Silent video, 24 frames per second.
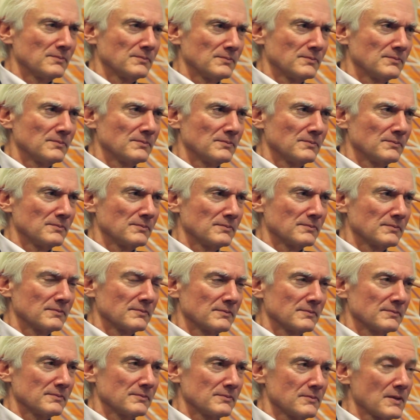So thank you
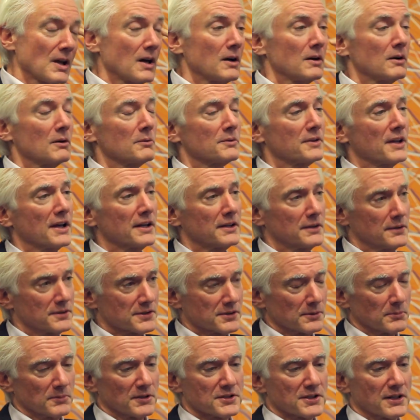very much indeed. Thank you
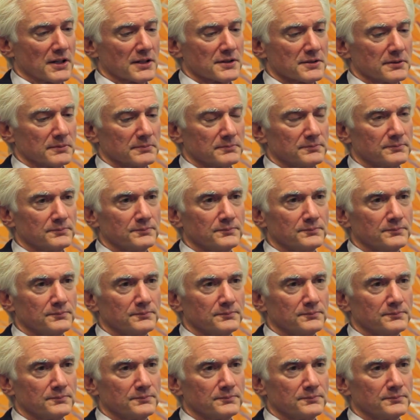so uh, much. Jerry Kaplan,